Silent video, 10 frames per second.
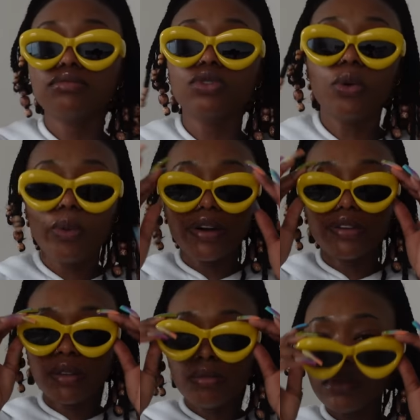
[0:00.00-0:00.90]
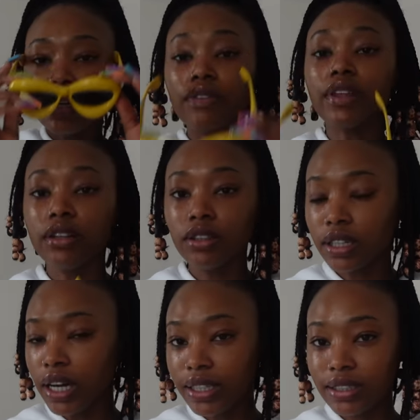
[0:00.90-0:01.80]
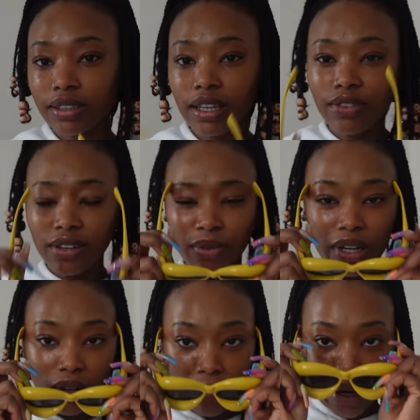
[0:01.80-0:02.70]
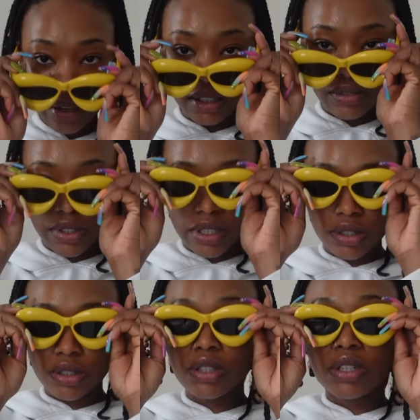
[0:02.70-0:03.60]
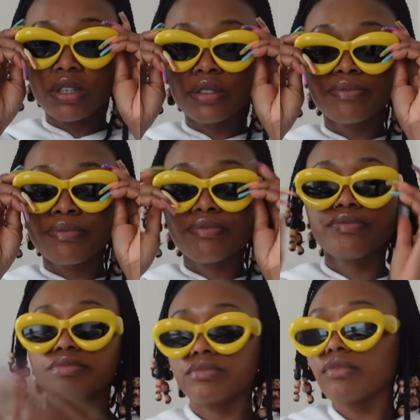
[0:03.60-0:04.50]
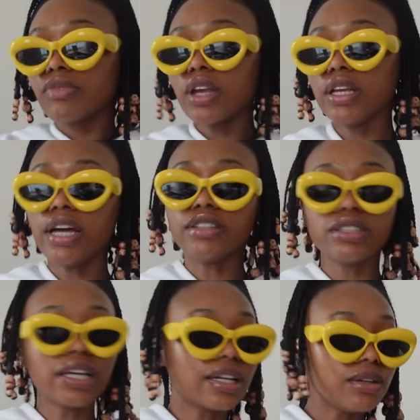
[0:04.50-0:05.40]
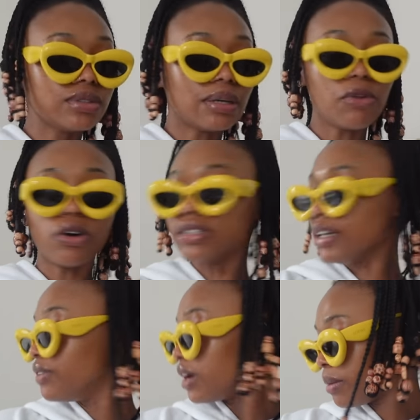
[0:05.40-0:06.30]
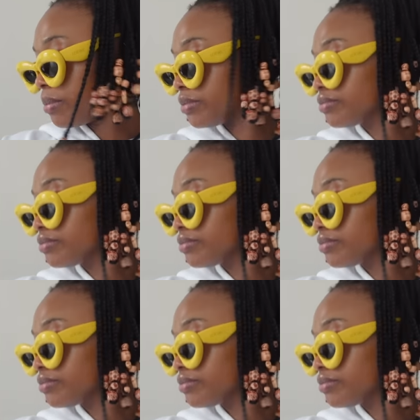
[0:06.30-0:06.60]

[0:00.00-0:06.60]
not wearing them if they look nice. Even when I look back at this footage. Yeah, just like a little summer holiday vibe.